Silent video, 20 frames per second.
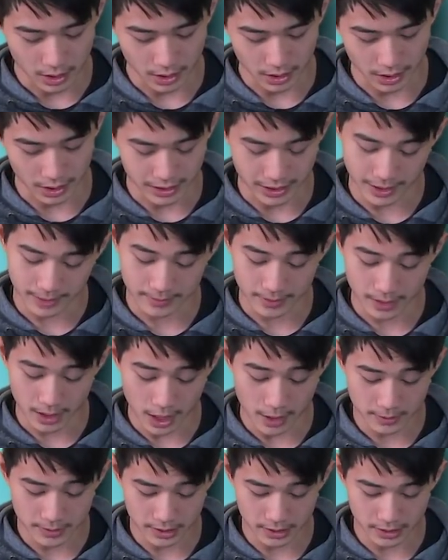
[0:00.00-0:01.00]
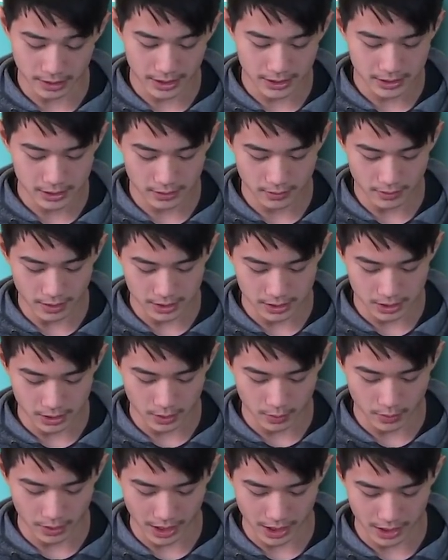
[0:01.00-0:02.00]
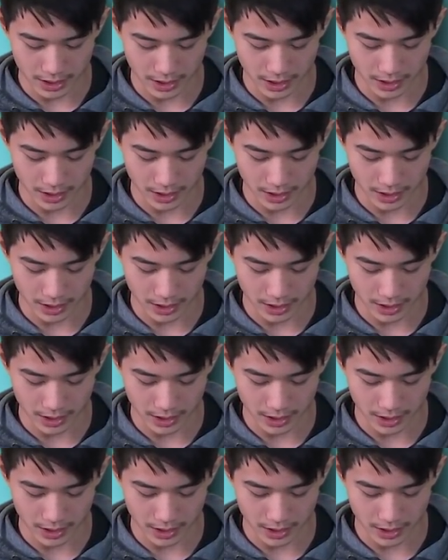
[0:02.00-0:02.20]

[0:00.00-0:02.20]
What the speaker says: in the opposite lane. So I just go ahead